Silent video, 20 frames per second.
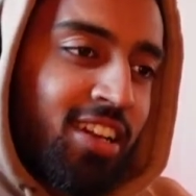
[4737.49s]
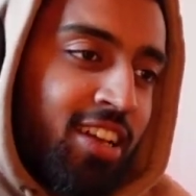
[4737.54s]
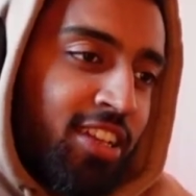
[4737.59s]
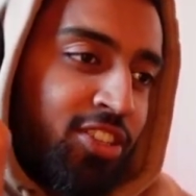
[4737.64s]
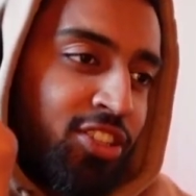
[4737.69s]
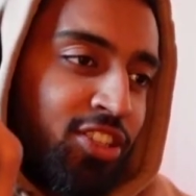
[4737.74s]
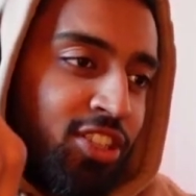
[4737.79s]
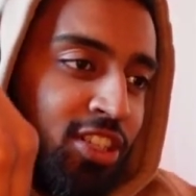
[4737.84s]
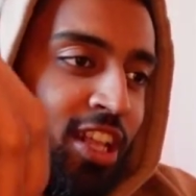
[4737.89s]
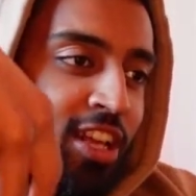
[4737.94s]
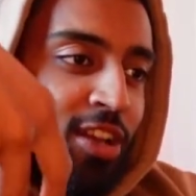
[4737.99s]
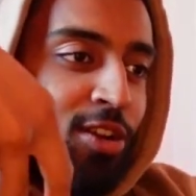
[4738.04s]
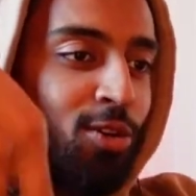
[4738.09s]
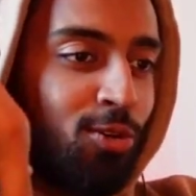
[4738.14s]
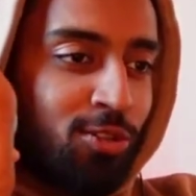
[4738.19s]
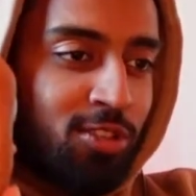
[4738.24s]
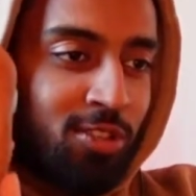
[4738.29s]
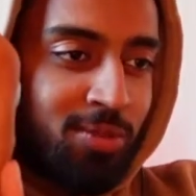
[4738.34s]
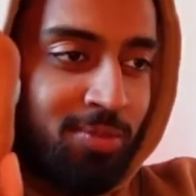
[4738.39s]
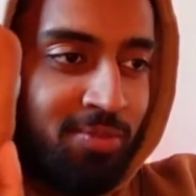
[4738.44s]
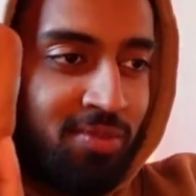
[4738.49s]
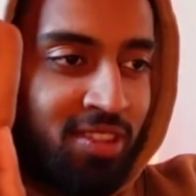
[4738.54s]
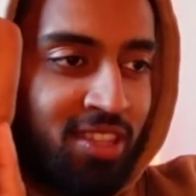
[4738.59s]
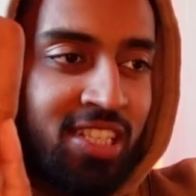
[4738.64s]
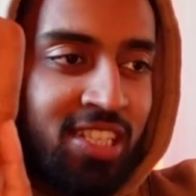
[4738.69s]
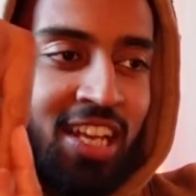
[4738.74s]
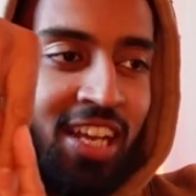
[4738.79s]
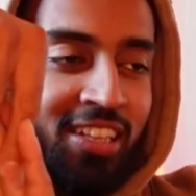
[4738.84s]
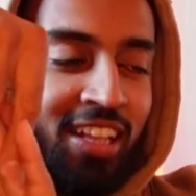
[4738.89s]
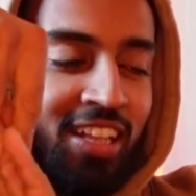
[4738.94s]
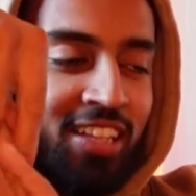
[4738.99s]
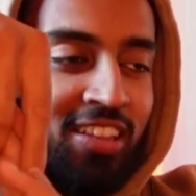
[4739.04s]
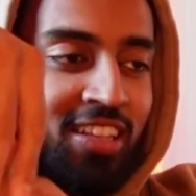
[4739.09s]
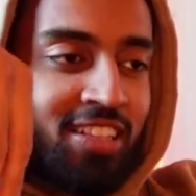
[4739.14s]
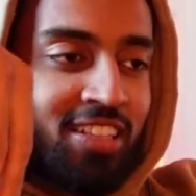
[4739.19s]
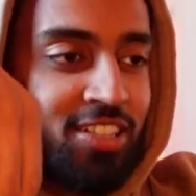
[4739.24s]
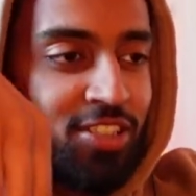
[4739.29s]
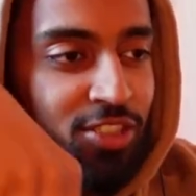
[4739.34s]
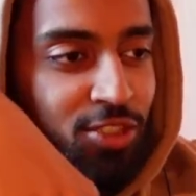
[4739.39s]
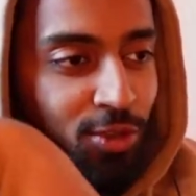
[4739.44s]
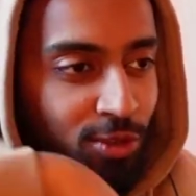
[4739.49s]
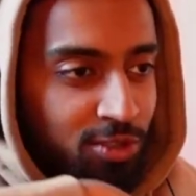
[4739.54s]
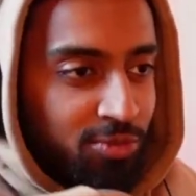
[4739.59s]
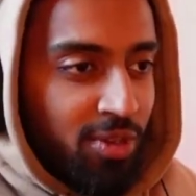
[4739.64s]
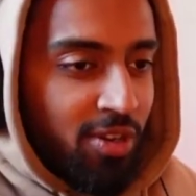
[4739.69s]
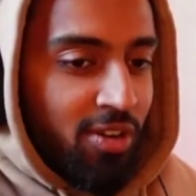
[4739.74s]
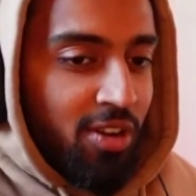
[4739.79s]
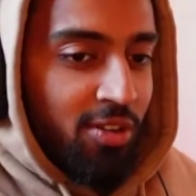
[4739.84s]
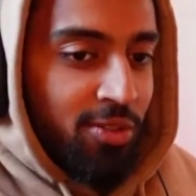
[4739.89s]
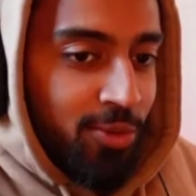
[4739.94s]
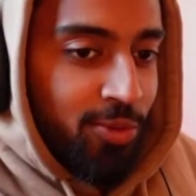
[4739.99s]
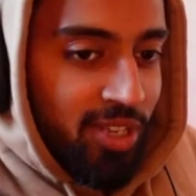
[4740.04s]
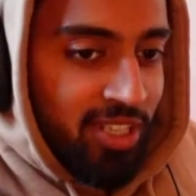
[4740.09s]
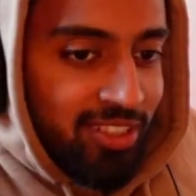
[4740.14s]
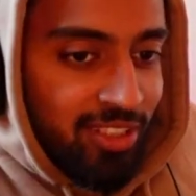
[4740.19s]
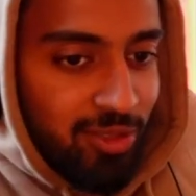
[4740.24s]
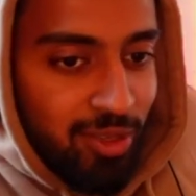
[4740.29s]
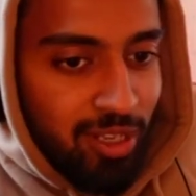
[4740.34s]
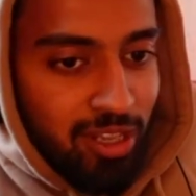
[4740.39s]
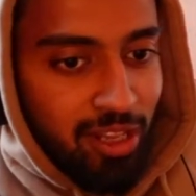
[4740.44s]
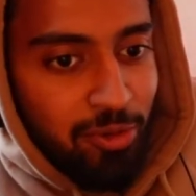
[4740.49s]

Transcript: and then she like holds this hand like this, and she holds me around the waist as well.